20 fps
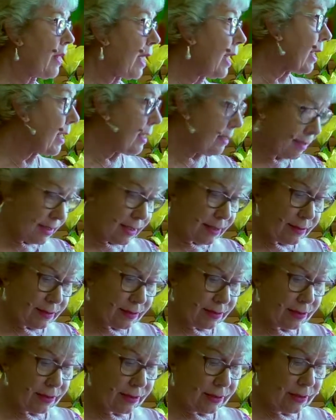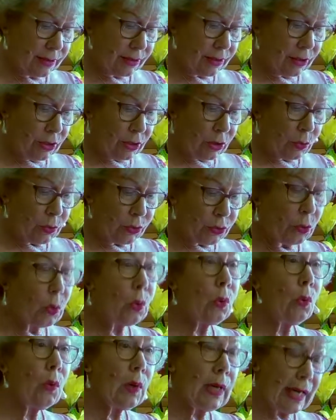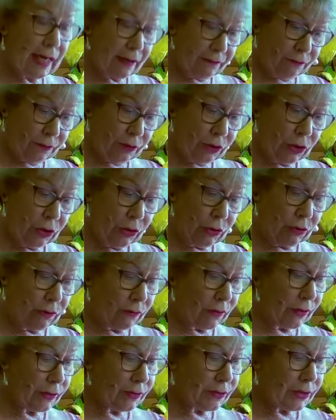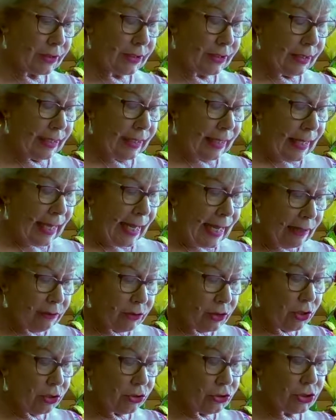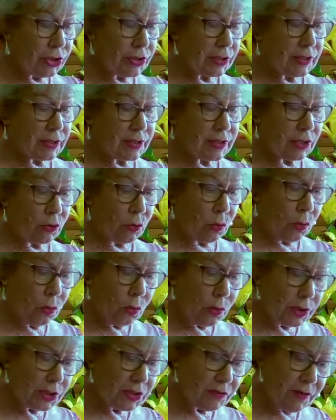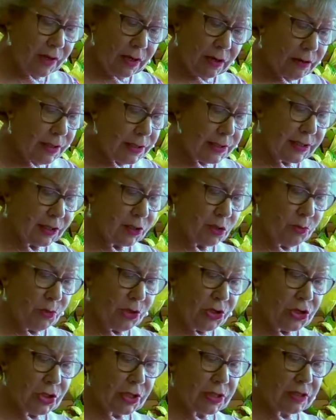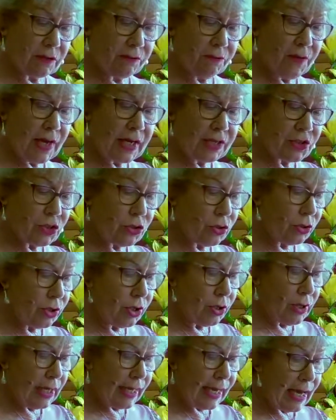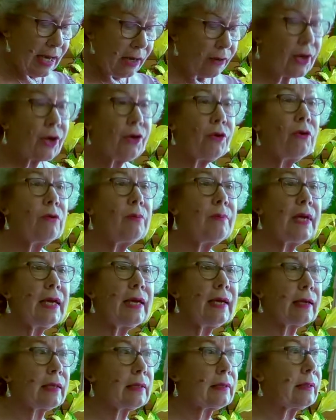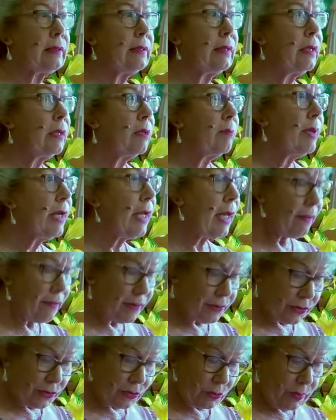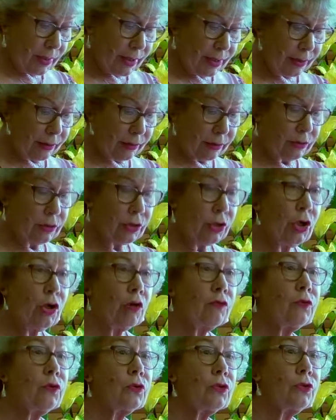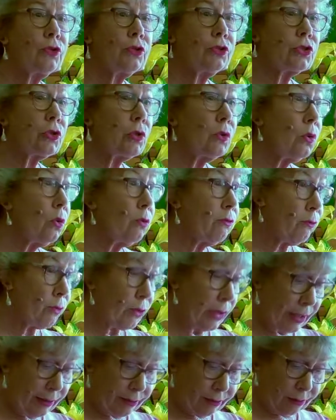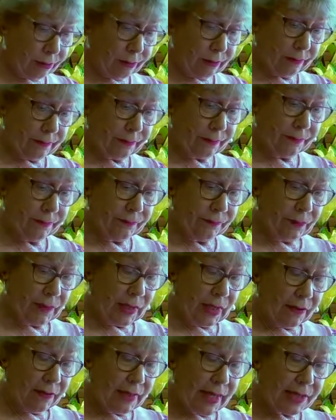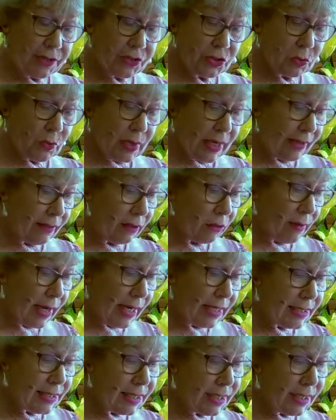that exists, with all life in the universe. Our consciousness and all its various expressions affect not only our own being, but others as well, for good or for ill. That is why the great